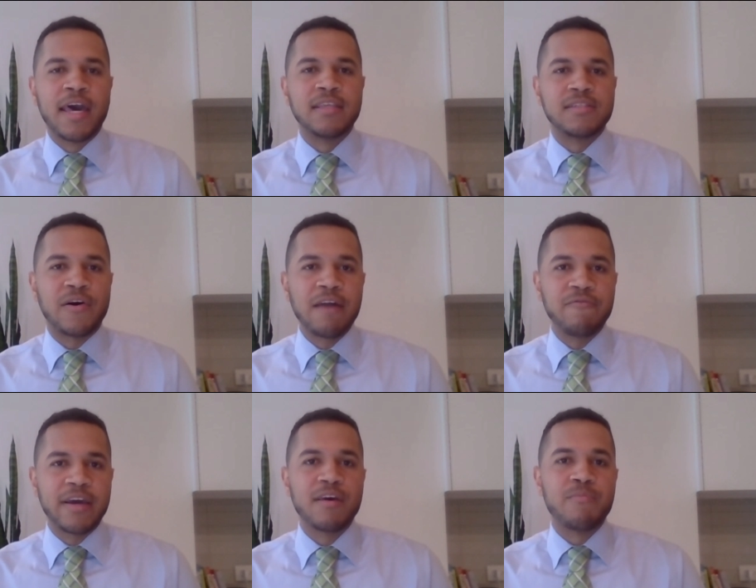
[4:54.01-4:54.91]
and so I'd
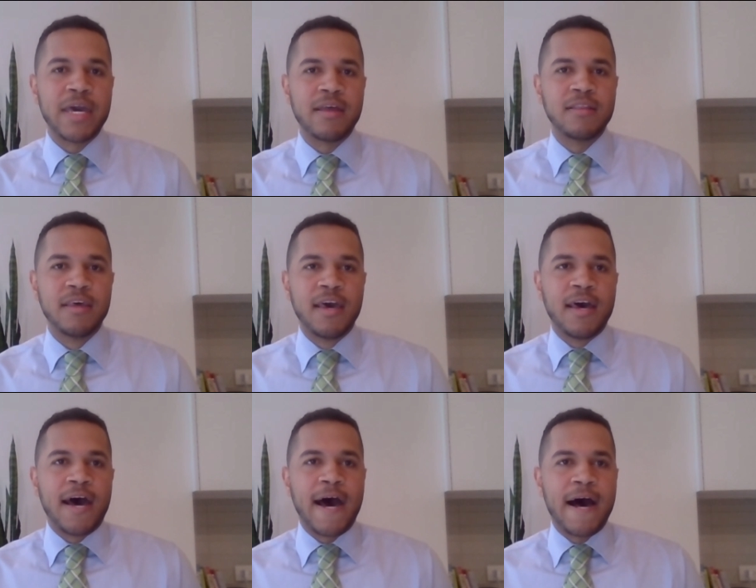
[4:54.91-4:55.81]
recommend
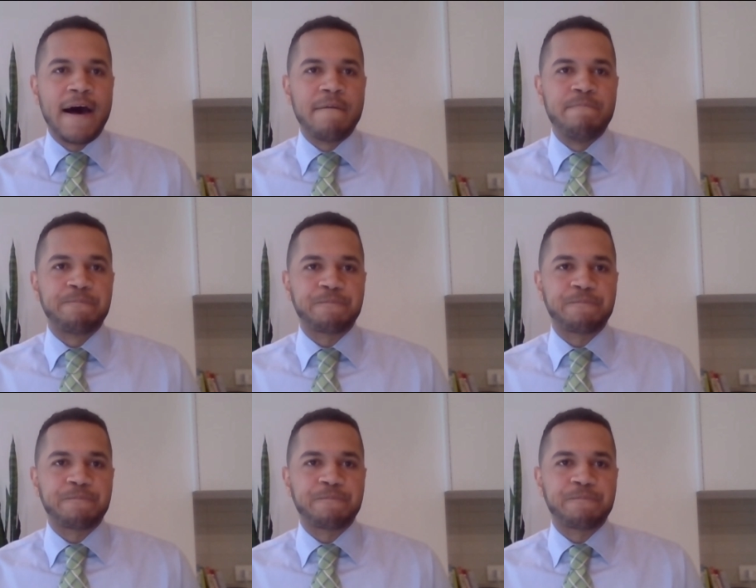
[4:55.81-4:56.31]
Uh,